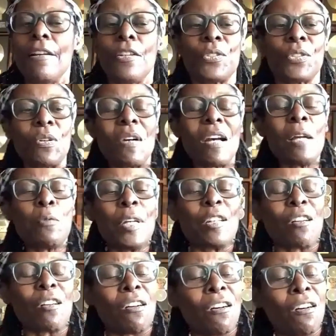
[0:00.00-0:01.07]
So I
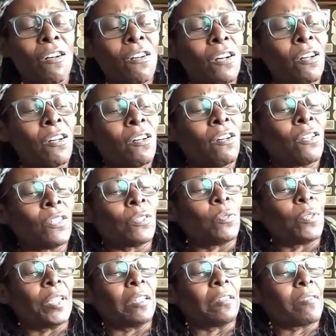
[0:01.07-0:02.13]
went all the
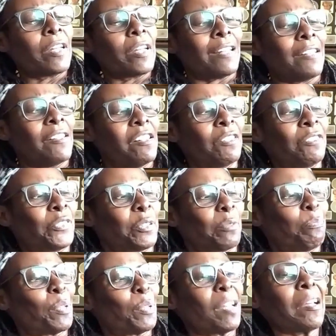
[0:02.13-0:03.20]
way around
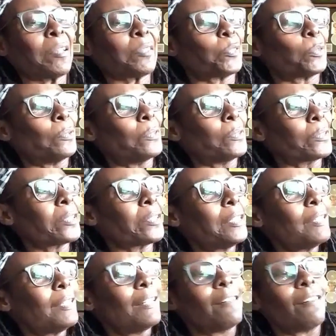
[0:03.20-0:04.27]
the back door
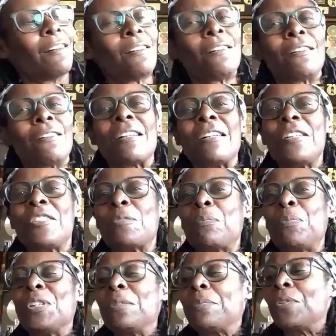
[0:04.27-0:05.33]
all kinds
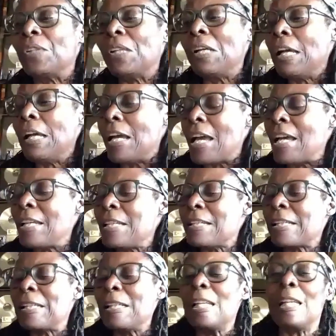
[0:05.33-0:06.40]
of people. And
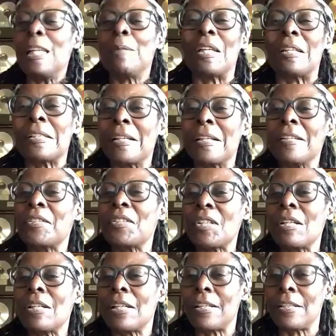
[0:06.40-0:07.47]
I came and I got
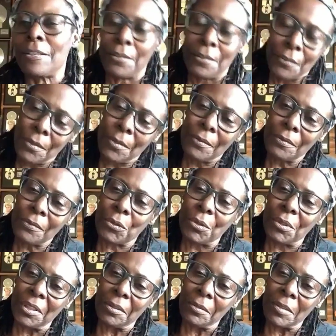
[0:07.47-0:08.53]
signed
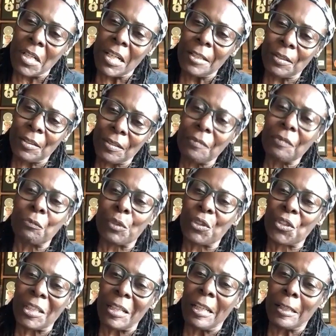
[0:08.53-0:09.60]
through Horizon,
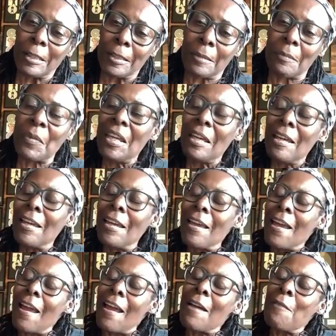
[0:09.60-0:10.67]
which is A&M.
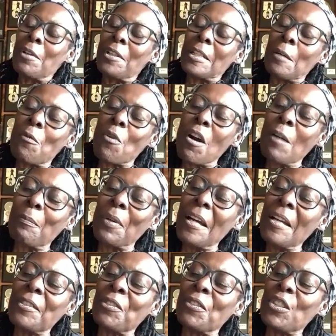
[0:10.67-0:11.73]
And when I walked
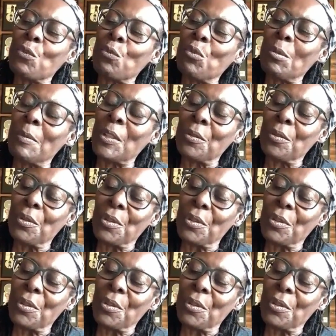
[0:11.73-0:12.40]
past this woman